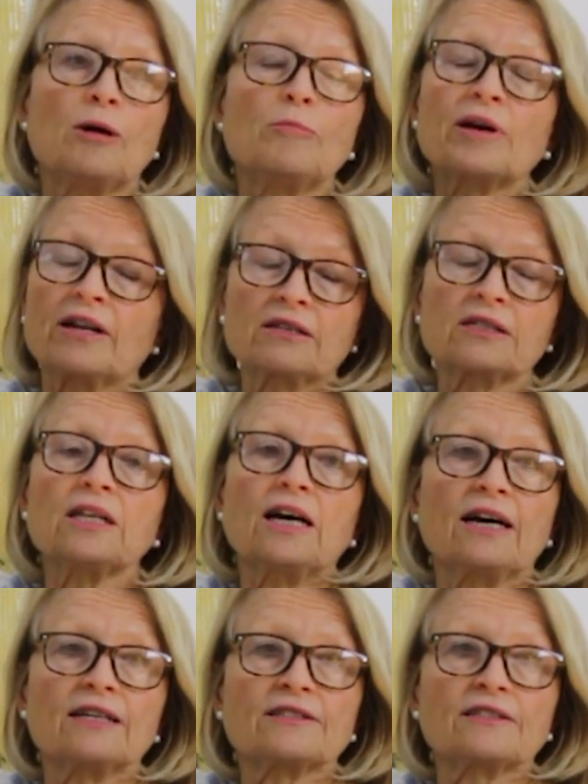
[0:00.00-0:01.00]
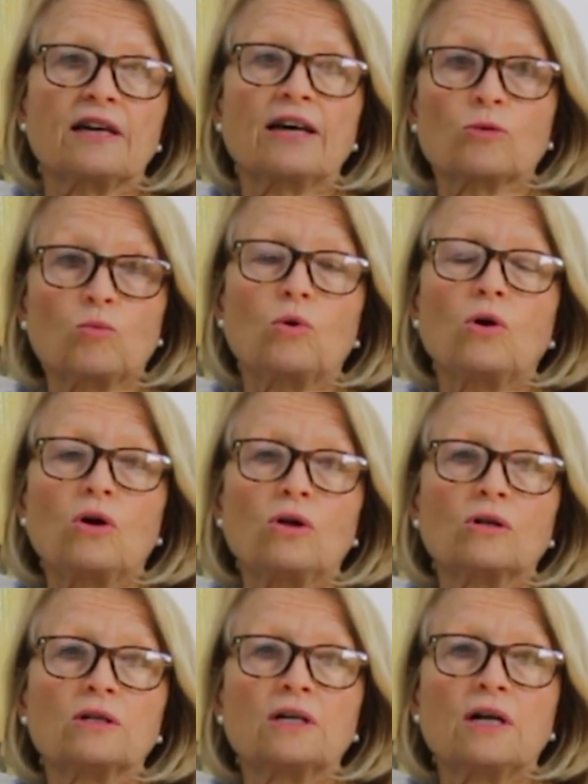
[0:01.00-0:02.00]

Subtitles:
but on glass, on a wall.